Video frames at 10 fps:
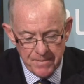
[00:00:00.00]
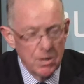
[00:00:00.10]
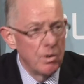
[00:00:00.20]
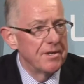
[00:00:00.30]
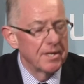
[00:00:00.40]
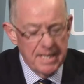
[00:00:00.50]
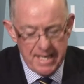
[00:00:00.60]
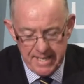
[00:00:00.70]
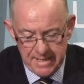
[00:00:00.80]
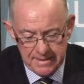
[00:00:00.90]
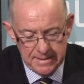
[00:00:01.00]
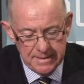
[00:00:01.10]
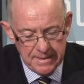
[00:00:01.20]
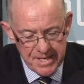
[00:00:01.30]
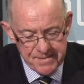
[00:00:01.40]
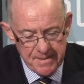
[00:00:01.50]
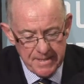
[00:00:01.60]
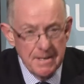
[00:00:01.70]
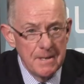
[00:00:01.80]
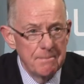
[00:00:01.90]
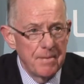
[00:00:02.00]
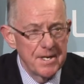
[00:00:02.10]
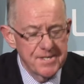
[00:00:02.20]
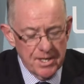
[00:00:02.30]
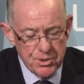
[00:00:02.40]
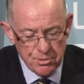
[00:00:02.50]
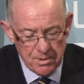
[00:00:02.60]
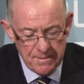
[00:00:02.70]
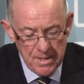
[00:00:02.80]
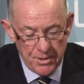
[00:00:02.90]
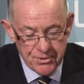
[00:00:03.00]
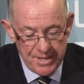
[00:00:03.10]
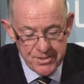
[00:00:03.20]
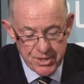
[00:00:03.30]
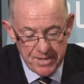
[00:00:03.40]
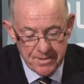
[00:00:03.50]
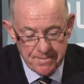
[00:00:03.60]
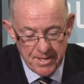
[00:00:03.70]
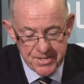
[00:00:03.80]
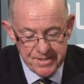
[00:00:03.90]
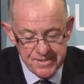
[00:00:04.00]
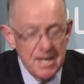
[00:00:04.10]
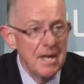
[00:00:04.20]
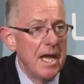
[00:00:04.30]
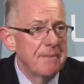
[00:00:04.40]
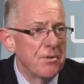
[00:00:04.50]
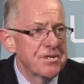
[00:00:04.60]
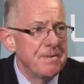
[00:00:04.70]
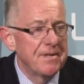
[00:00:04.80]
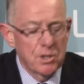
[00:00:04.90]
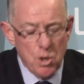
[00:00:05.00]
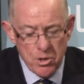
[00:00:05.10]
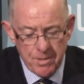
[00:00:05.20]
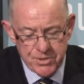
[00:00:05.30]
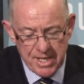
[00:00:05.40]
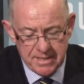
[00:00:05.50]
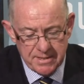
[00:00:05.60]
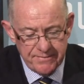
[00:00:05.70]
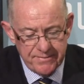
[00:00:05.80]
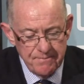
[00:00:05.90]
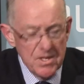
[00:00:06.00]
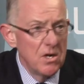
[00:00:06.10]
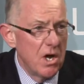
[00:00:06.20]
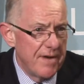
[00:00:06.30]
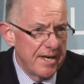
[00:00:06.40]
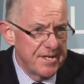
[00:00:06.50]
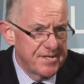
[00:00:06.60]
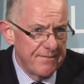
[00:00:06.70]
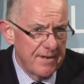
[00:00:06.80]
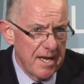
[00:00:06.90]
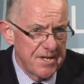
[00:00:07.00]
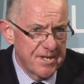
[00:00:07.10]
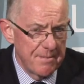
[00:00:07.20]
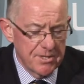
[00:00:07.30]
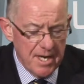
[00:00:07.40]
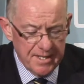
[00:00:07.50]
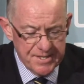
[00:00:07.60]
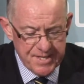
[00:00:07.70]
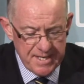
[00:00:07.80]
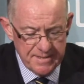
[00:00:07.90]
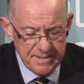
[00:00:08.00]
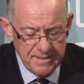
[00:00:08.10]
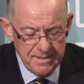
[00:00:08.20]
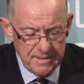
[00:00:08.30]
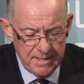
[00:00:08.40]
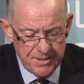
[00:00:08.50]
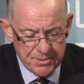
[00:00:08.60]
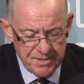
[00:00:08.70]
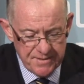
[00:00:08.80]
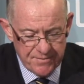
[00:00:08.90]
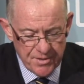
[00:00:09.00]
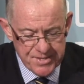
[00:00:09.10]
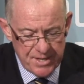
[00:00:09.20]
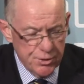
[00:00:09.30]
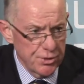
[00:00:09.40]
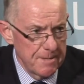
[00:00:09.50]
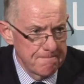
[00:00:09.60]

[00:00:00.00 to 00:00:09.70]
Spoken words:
whether gay, lesbian, bisexual, transgender persons. It must be the core objective of any civilised democratic state in the 21st century.